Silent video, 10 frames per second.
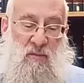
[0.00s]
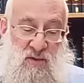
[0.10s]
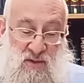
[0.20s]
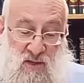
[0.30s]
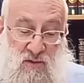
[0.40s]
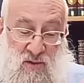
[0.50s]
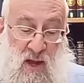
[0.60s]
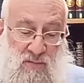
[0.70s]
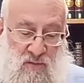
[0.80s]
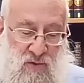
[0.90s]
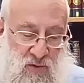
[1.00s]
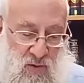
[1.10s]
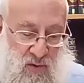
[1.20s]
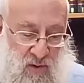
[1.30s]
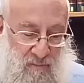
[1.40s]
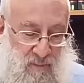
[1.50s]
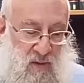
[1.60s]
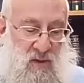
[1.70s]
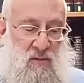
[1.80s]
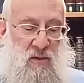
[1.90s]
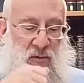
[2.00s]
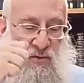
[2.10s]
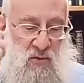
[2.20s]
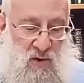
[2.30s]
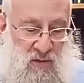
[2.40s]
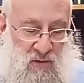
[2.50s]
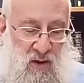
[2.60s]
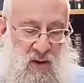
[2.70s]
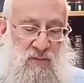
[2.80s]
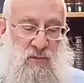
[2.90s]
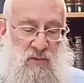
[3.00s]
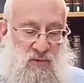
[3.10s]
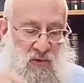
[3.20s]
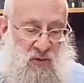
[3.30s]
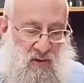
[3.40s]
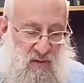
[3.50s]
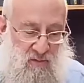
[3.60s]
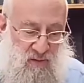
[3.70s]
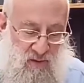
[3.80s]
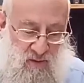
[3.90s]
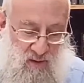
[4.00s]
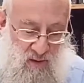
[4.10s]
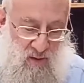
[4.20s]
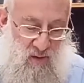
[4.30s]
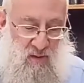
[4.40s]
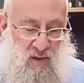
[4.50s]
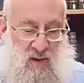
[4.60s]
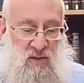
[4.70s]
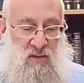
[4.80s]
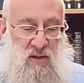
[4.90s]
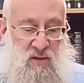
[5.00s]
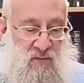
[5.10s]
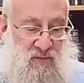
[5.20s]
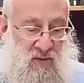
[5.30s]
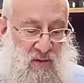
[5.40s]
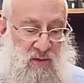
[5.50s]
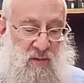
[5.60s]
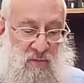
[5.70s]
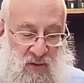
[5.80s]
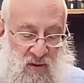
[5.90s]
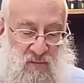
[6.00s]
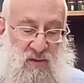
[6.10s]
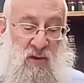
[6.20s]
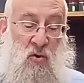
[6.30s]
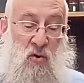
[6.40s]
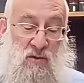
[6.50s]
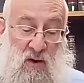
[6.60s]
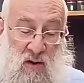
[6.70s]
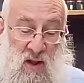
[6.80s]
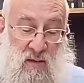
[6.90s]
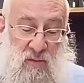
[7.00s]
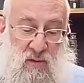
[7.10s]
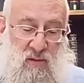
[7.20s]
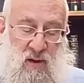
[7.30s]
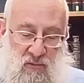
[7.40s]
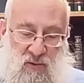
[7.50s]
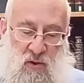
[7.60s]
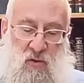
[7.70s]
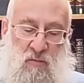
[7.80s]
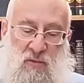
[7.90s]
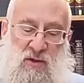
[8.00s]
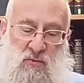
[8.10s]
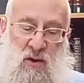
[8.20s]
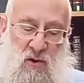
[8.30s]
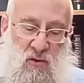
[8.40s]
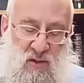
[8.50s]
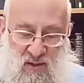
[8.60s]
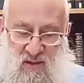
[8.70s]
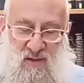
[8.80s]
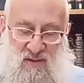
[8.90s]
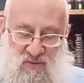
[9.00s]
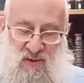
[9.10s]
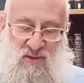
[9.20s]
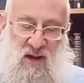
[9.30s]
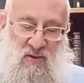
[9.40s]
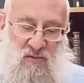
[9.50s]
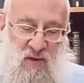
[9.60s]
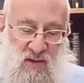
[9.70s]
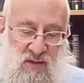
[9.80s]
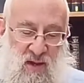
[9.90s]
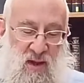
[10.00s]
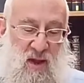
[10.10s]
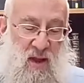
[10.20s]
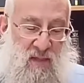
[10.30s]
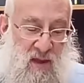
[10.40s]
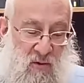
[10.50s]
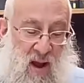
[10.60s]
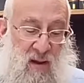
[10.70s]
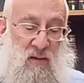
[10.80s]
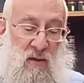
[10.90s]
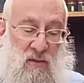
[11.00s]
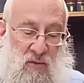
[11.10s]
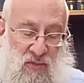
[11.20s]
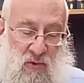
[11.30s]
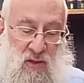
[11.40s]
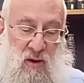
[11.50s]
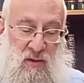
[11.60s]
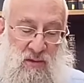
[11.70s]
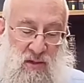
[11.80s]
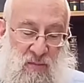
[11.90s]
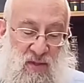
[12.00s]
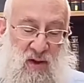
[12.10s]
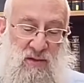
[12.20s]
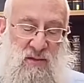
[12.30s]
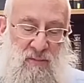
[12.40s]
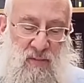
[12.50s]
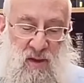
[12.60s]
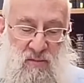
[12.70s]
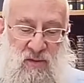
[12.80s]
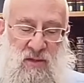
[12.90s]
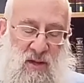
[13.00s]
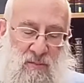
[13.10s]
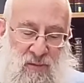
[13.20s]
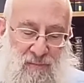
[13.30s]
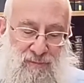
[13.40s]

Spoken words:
says, either types of majority, either the majority of the tribes or the majority of the nation, even if there's whatever, the courts are liable. In other words, the court brings the one sacrifice, and they who acted on their authority are exempt. Thus, he gives an example.